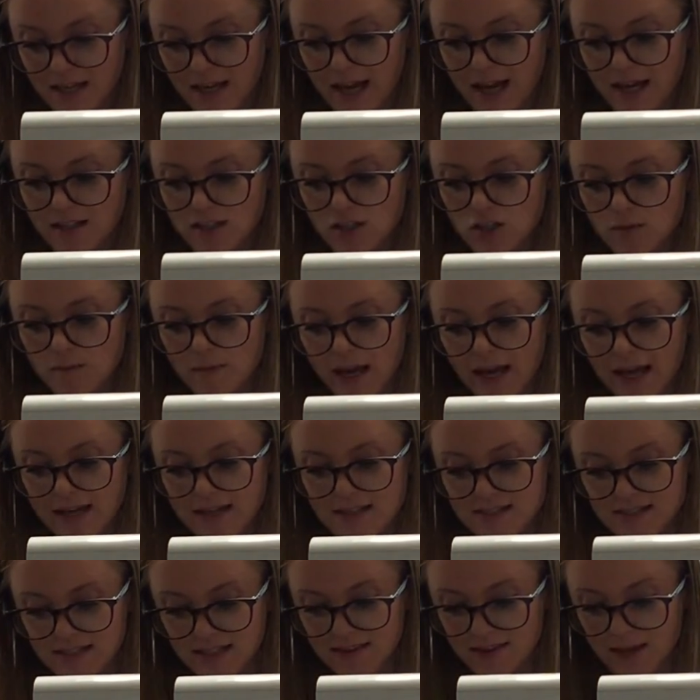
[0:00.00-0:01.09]
and you may
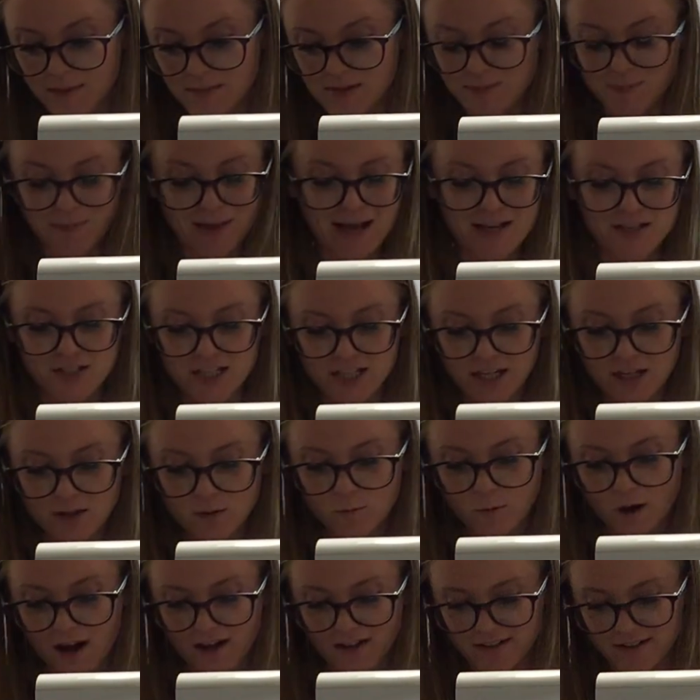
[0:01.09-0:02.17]
see them splashing in
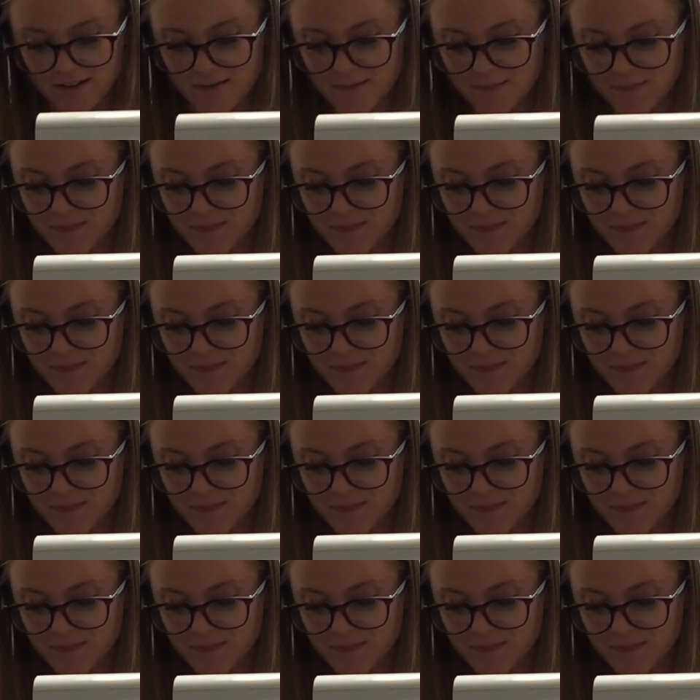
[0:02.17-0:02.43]
water.